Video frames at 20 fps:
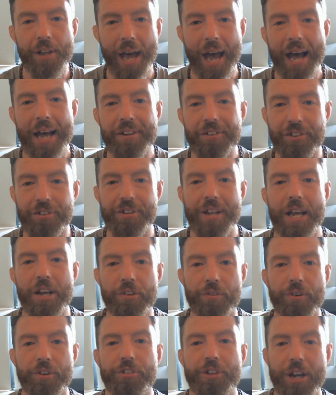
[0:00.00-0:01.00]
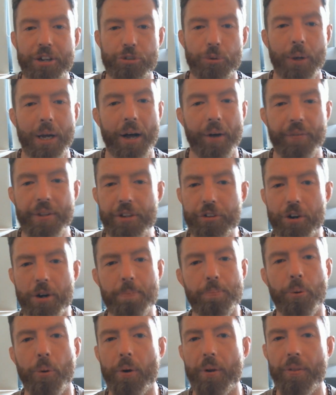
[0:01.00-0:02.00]
S stands for sexual health. These are
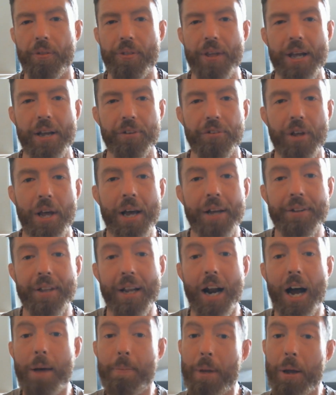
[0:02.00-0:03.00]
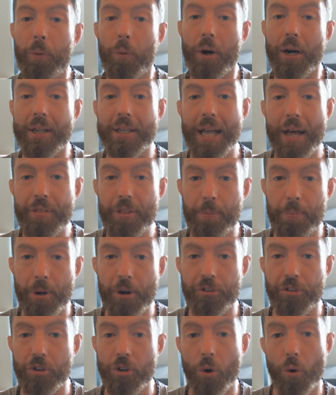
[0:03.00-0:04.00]
important things that I may want to let the
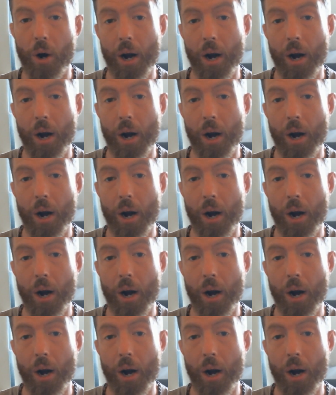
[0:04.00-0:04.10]
person know,